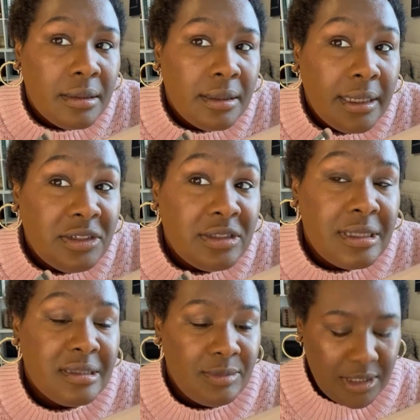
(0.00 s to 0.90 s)
It just
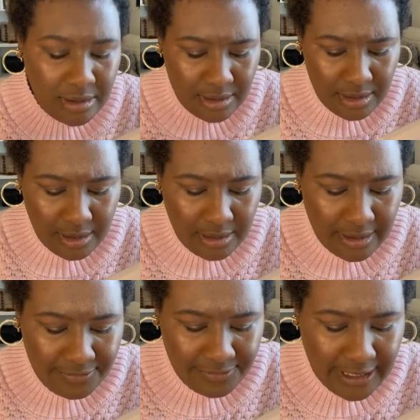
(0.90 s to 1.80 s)
gives me
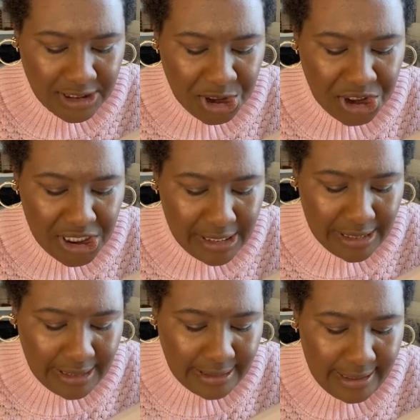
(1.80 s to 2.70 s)
enough like
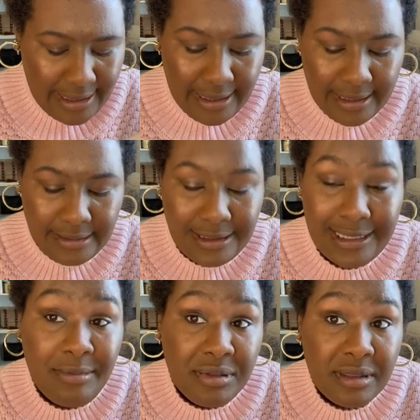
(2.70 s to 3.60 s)
shine and
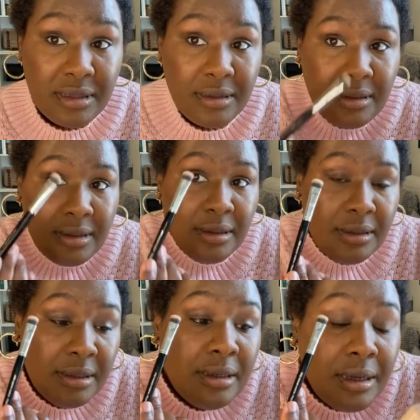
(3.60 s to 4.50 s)
depth
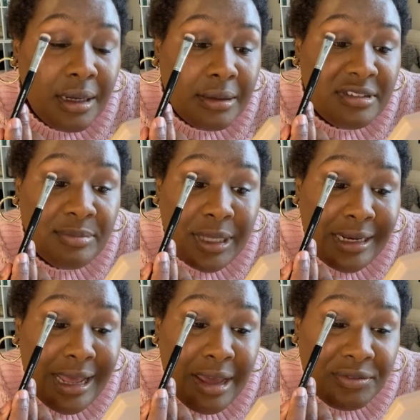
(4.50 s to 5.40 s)
to be an
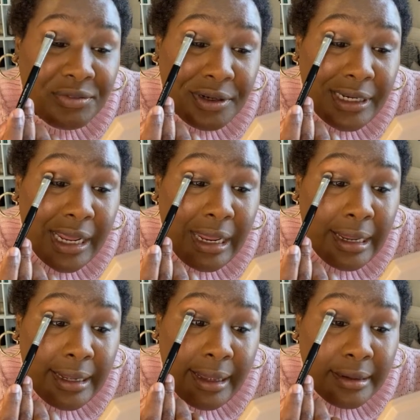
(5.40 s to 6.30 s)
everyday
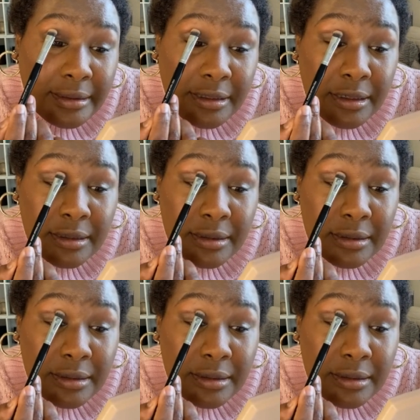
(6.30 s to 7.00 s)
kind of look.